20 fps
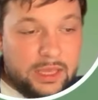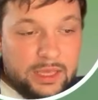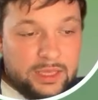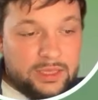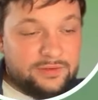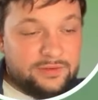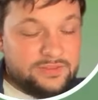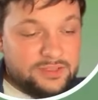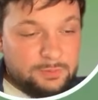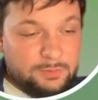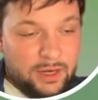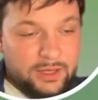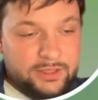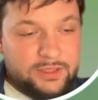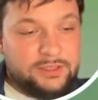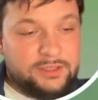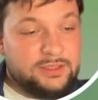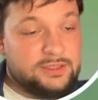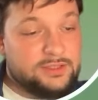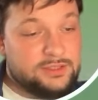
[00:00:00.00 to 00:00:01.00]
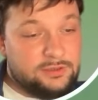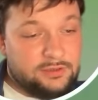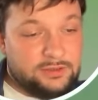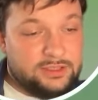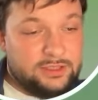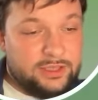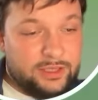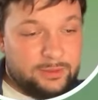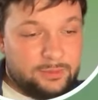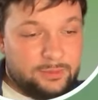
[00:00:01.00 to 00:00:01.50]
If debugging is not
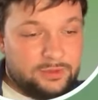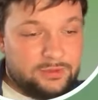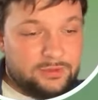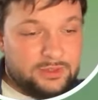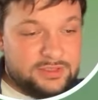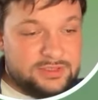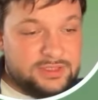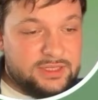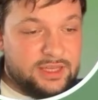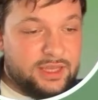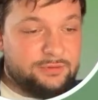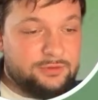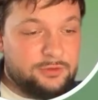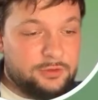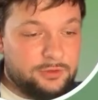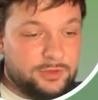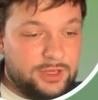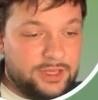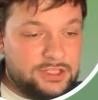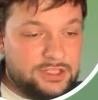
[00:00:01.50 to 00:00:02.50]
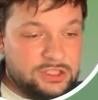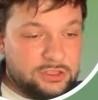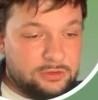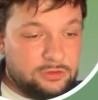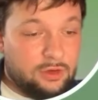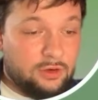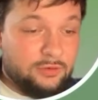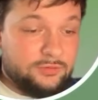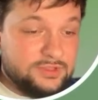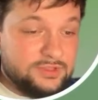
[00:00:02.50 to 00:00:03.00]
enabled, the evaluation
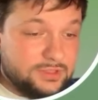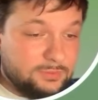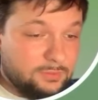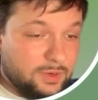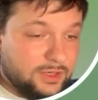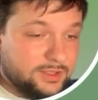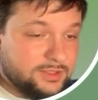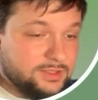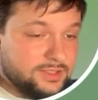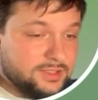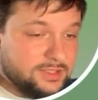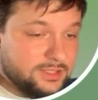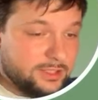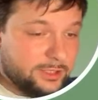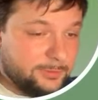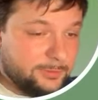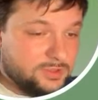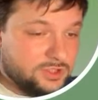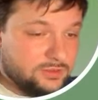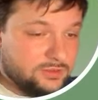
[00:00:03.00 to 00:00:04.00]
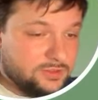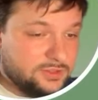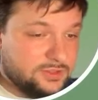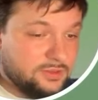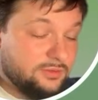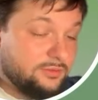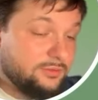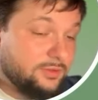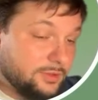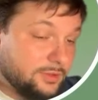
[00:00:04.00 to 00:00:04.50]
of debug descriptions
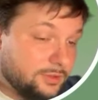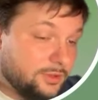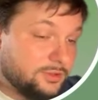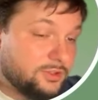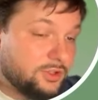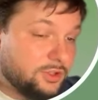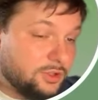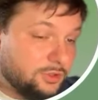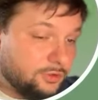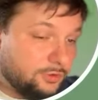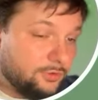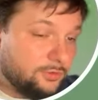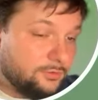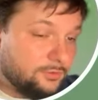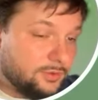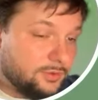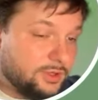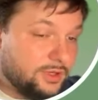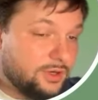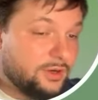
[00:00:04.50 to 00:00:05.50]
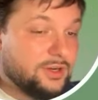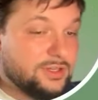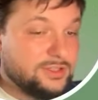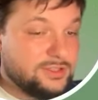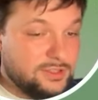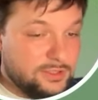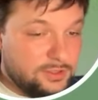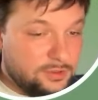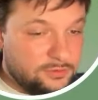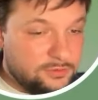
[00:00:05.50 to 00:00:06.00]
will not occur,
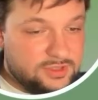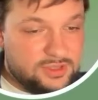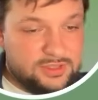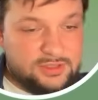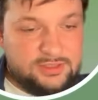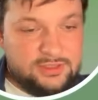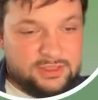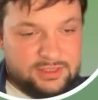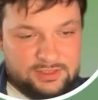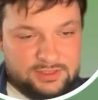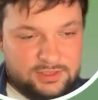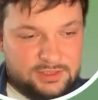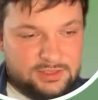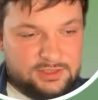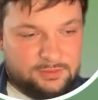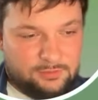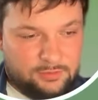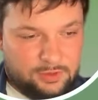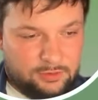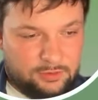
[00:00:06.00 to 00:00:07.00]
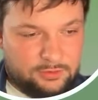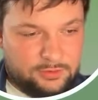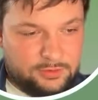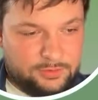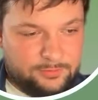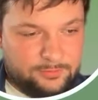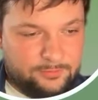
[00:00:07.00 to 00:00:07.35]
reducing the system load.